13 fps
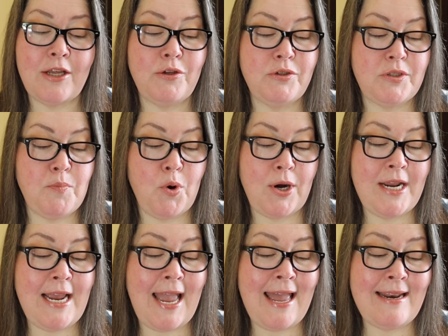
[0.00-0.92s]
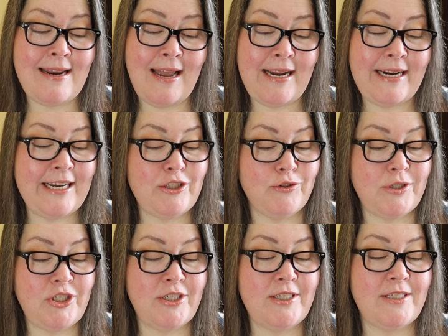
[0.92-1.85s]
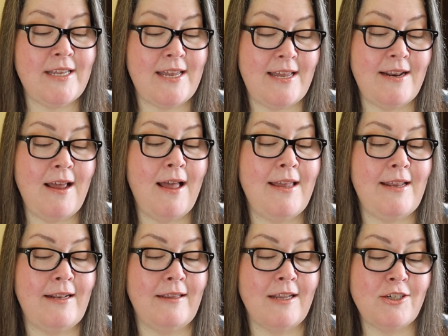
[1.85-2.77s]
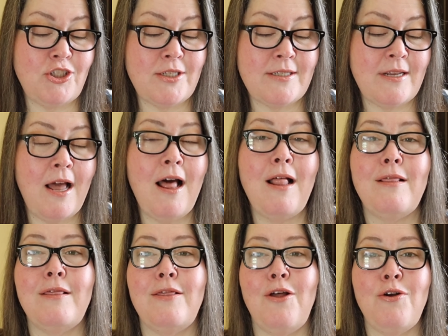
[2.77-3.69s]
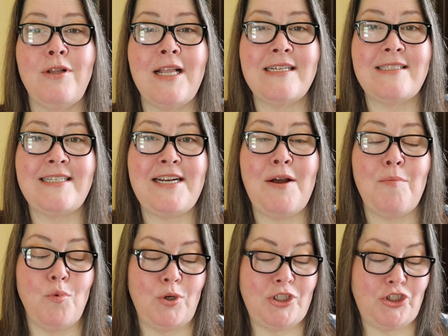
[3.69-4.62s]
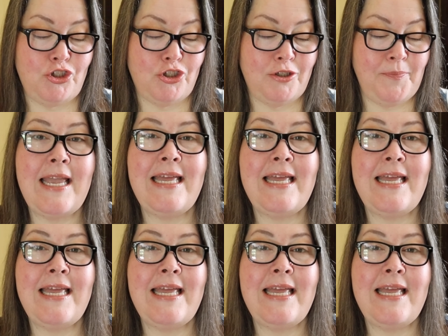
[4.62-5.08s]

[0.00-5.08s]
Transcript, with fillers: Used morning and night, it drenches skin in luscious, long-lasting moisture.